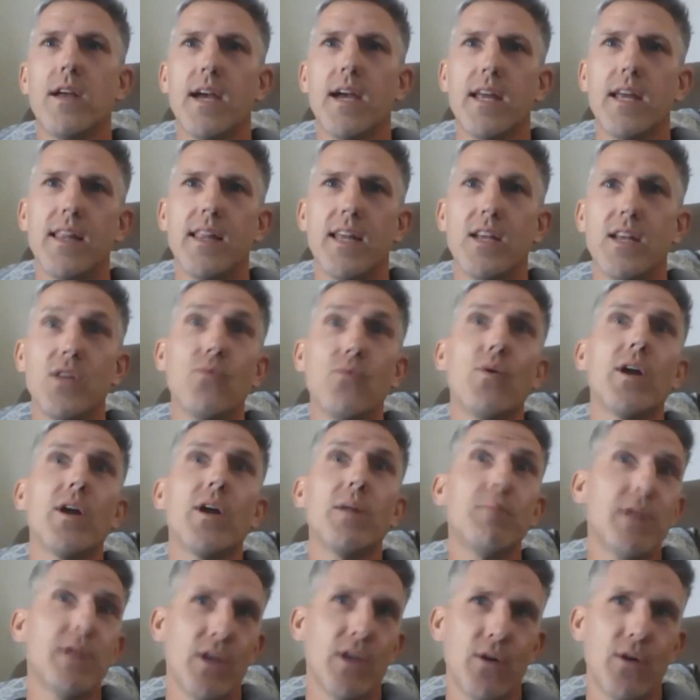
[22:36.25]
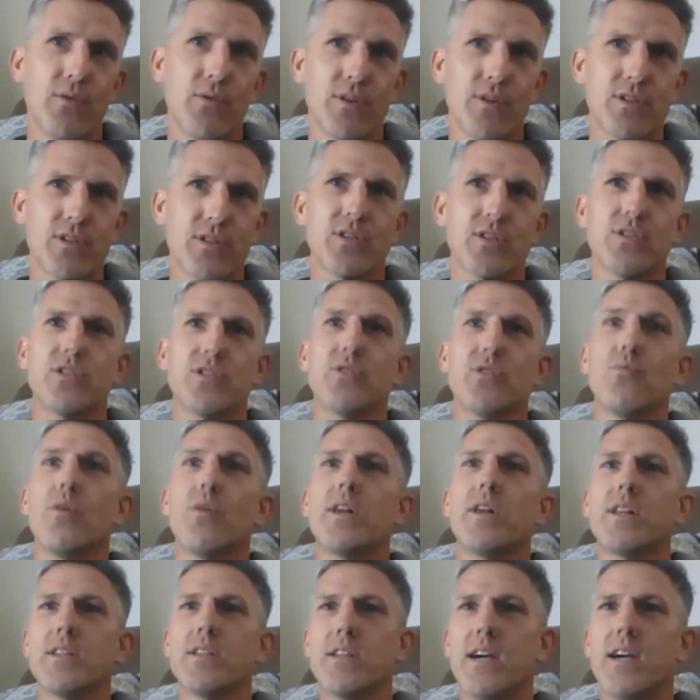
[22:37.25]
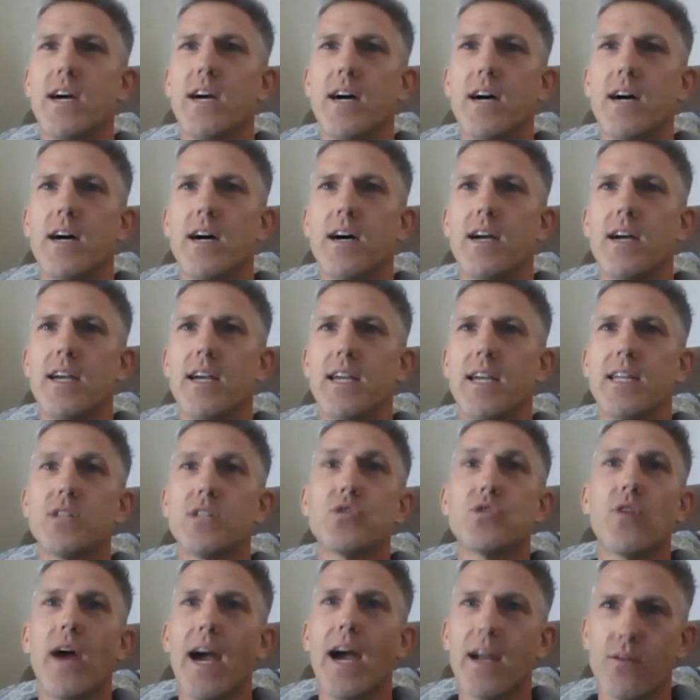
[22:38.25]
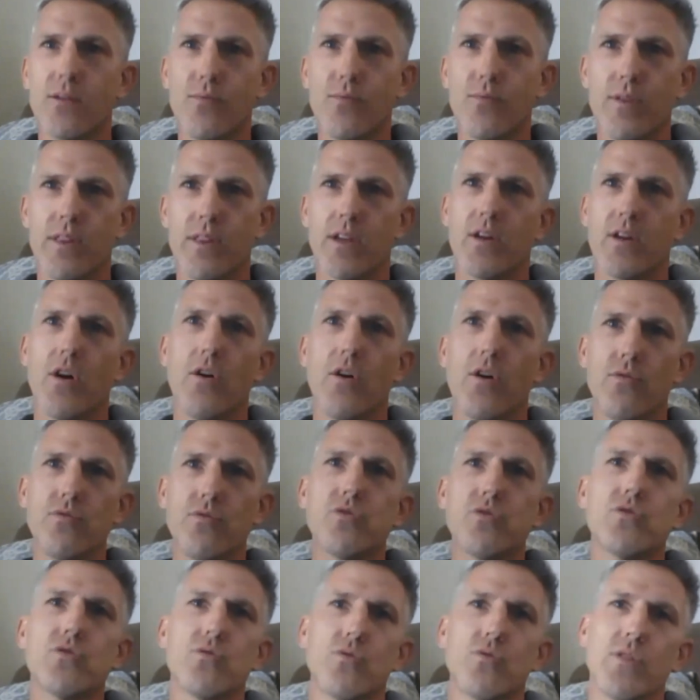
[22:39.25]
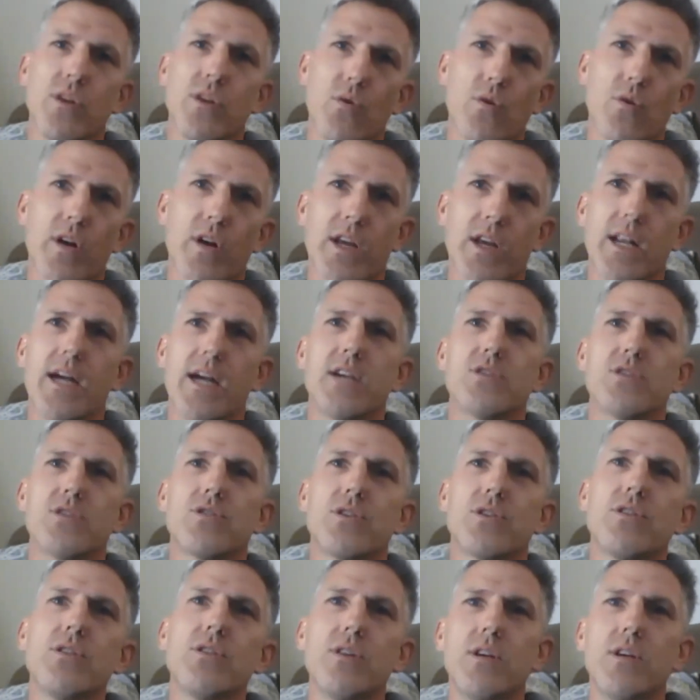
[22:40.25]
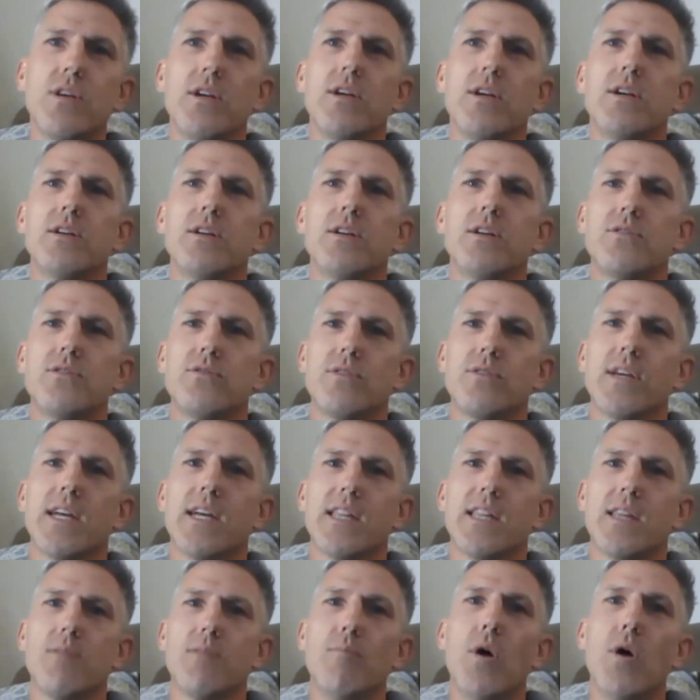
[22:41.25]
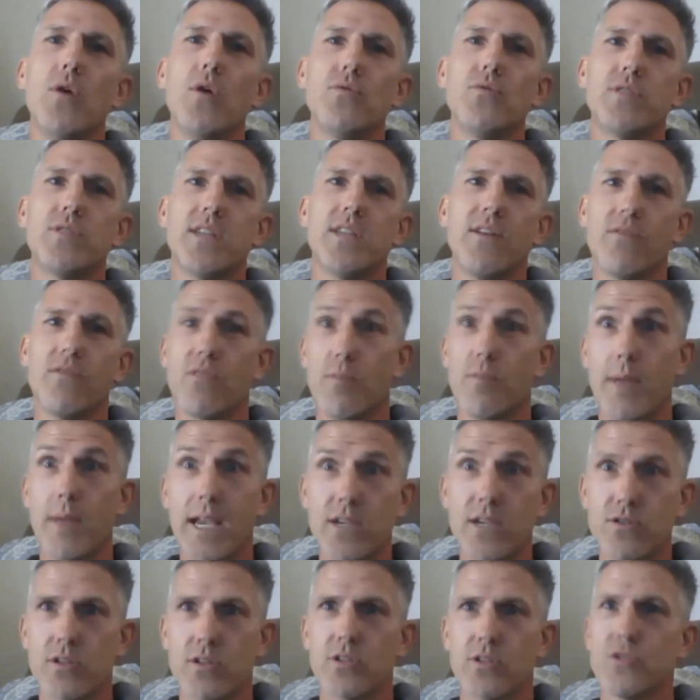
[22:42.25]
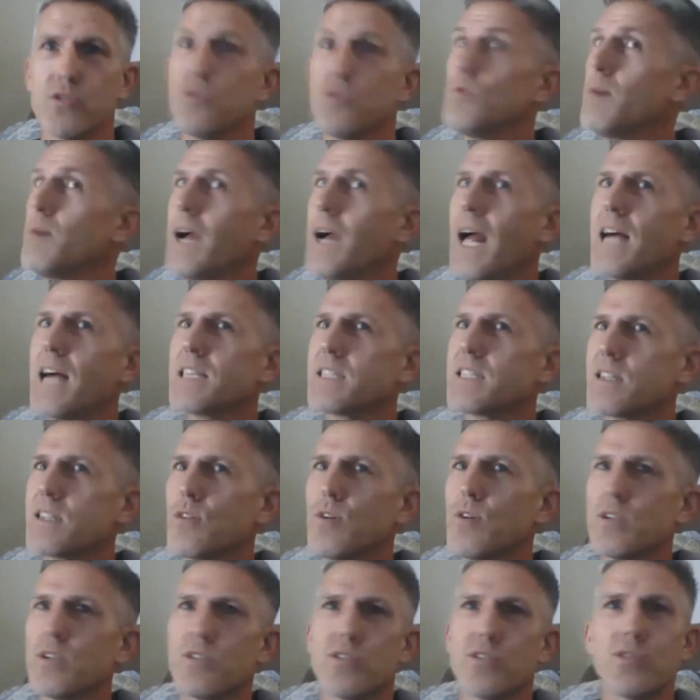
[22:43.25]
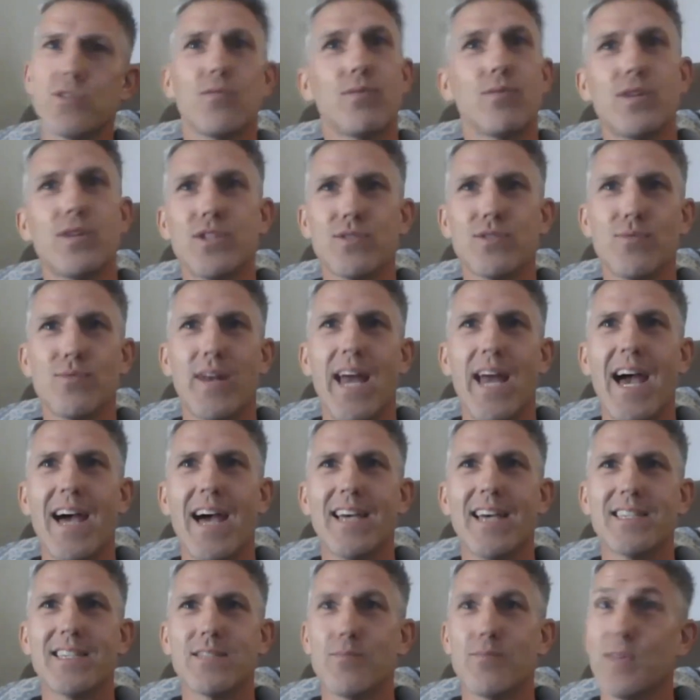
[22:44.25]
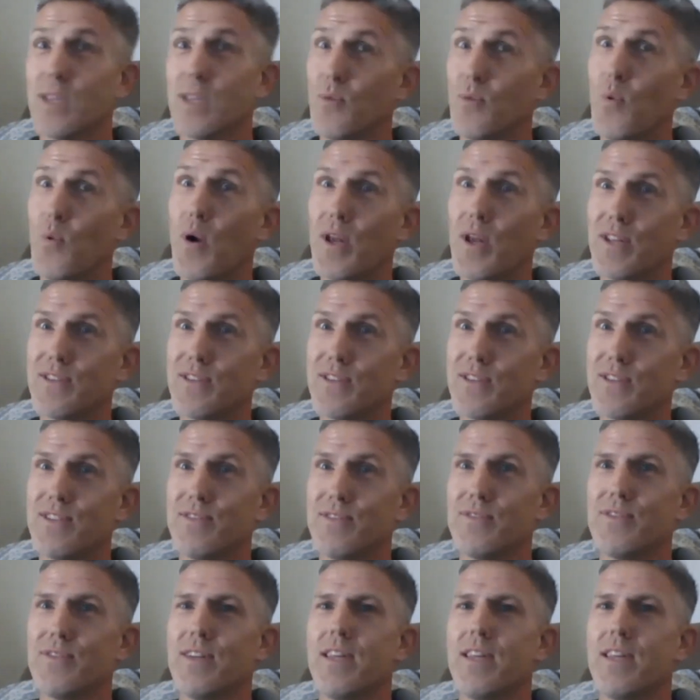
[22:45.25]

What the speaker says: And then you want to be noticed because you want to interact with the coach or the organizer to get the most information, because you might ask a question someone doesn't want to ask, but they wanted to.